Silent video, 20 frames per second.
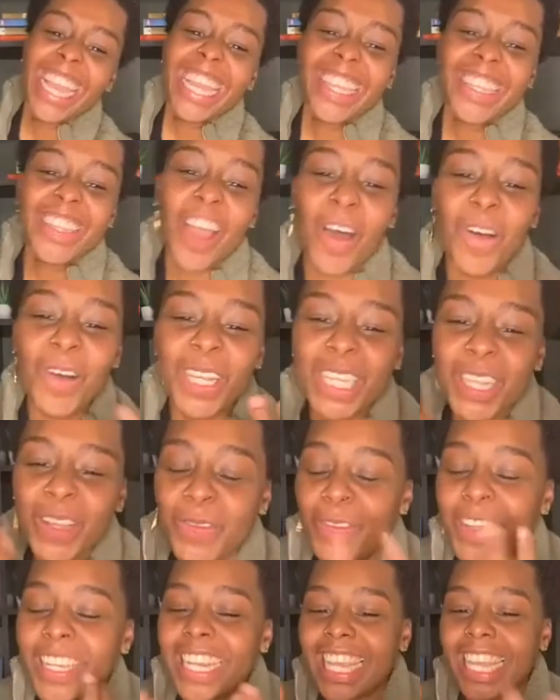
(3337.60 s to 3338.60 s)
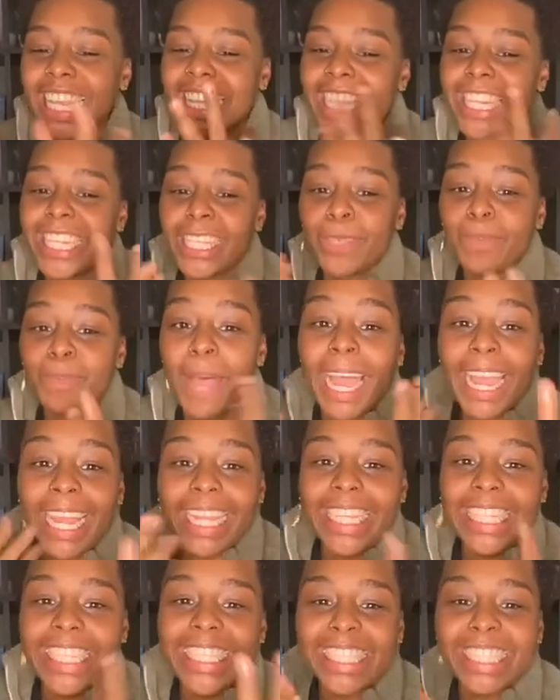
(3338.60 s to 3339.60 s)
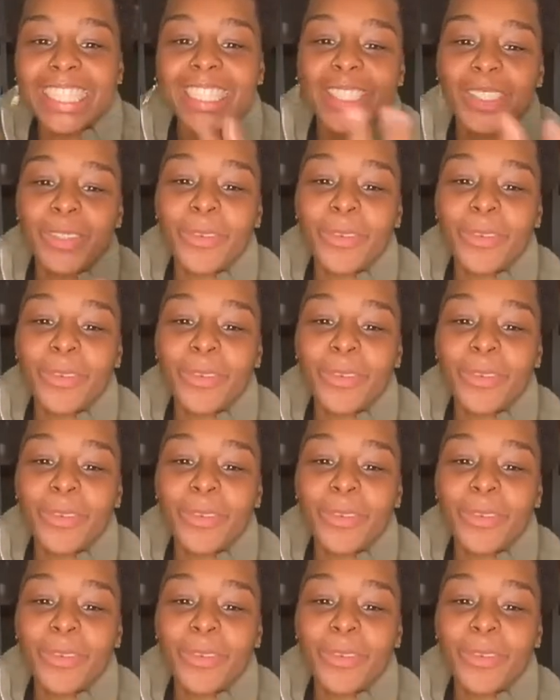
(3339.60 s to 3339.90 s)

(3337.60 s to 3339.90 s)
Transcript: Y'all wasn't bringing the spice.